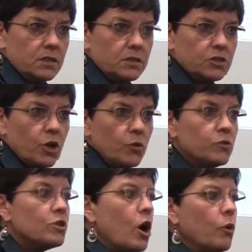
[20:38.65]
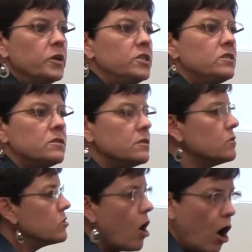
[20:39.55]
So there's always
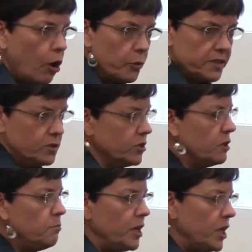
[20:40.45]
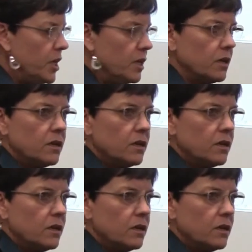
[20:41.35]
going to be,